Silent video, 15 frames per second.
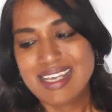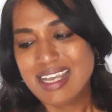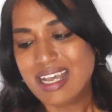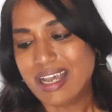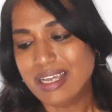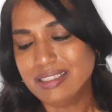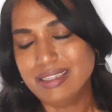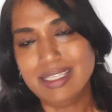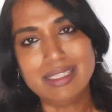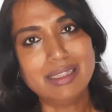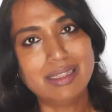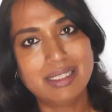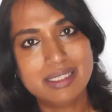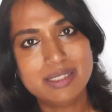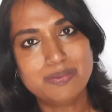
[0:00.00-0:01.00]
I think
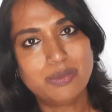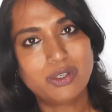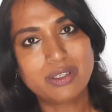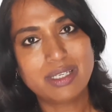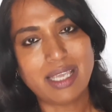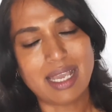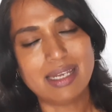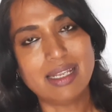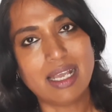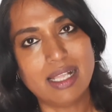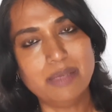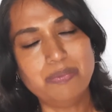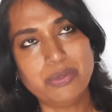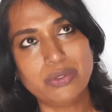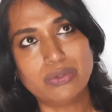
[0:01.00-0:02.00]
this book can
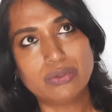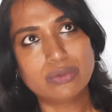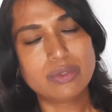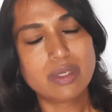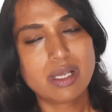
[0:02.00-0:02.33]
help you